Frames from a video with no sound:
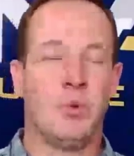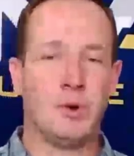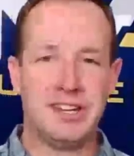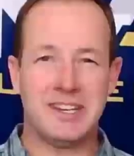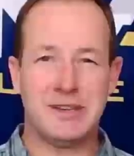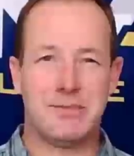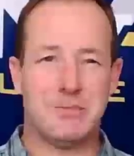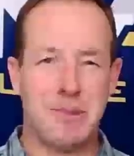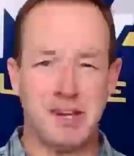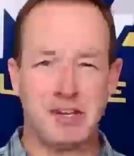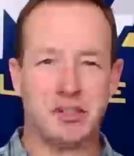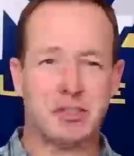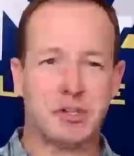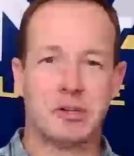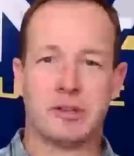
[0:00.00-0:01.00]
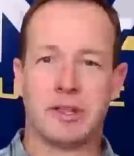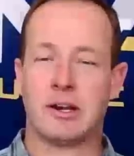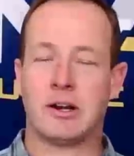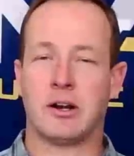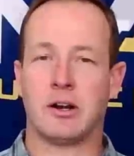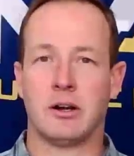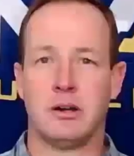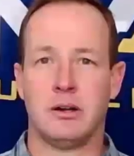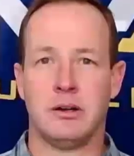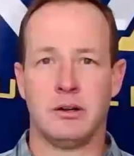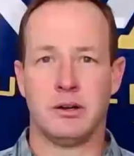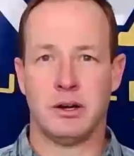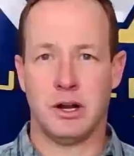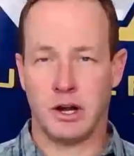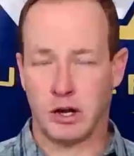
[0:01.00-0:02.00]
We need to make sure that
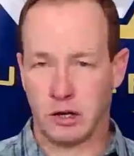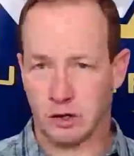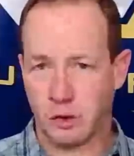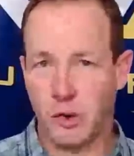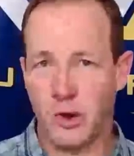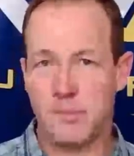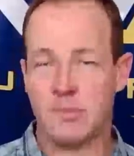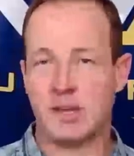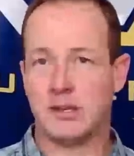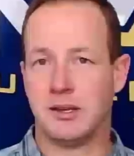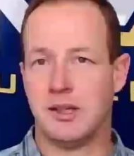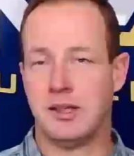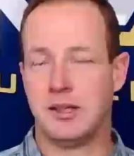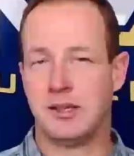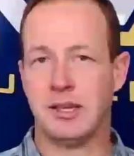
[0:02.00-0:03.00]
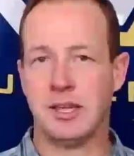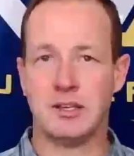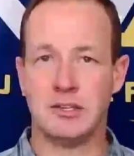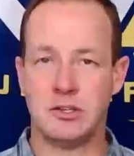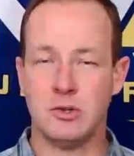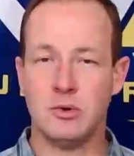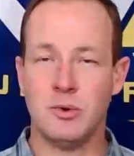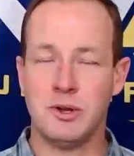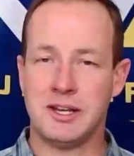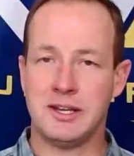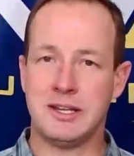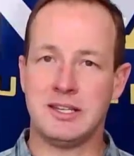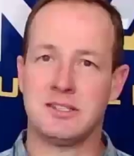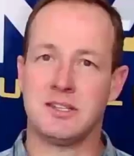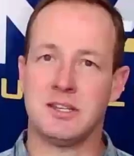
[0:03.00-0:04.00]
our equipment can do what
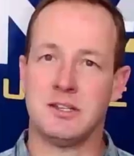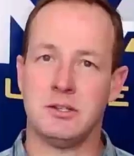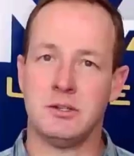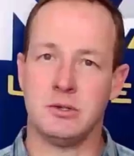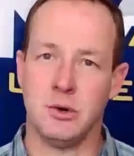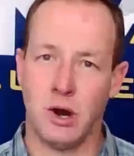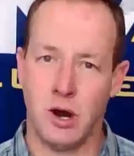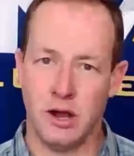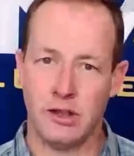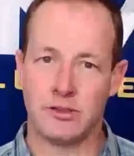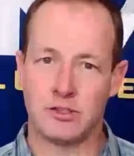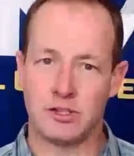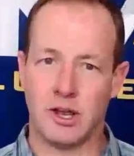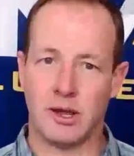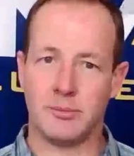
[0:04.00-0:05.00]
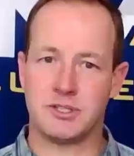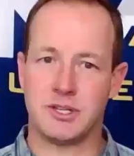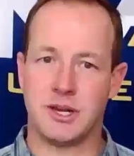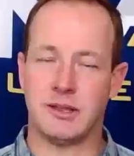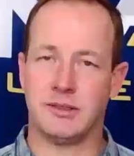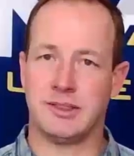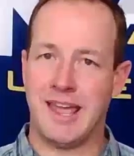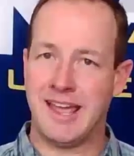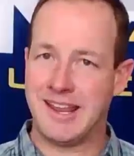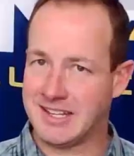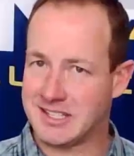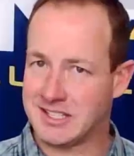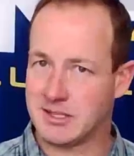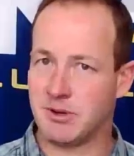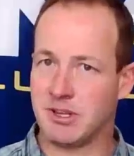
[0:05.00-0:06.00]
it needs to do on the job site. That
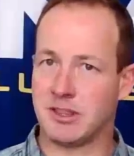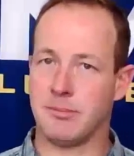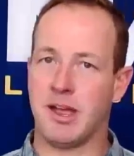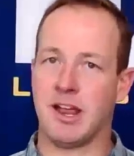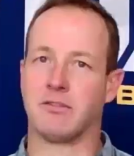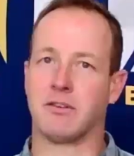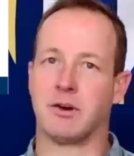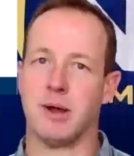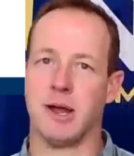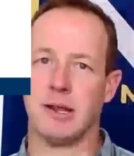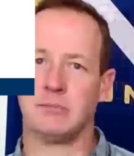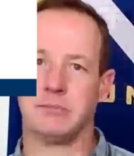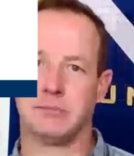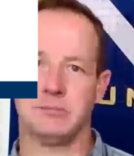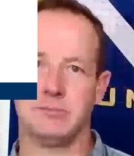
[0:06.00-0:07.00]
needs to be in the back of our mind.